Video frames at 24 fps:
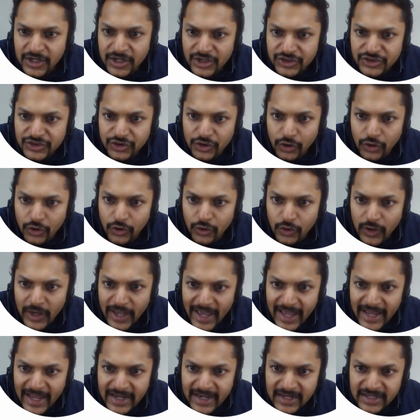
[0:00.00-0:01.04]
So
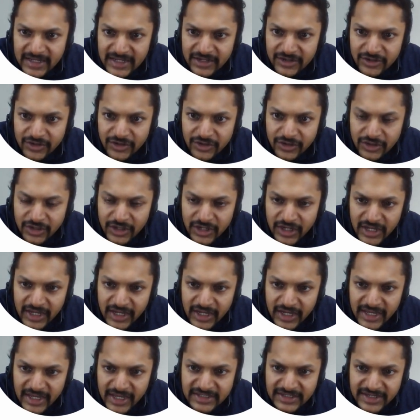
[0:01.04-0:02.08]
n here
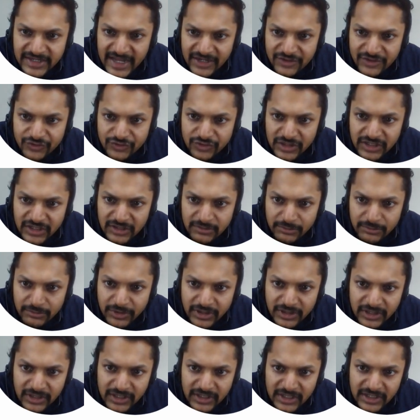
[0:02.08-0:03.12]
is a natural
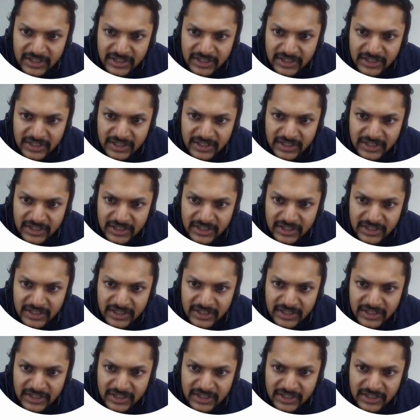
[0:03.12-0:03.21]
number